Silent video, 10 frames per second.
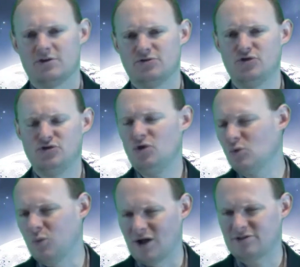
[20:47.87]
Do you
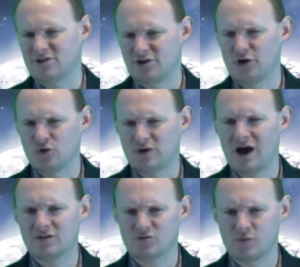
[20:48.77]
want to know
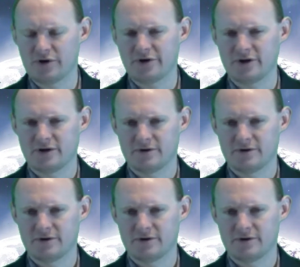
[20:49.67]
God's word?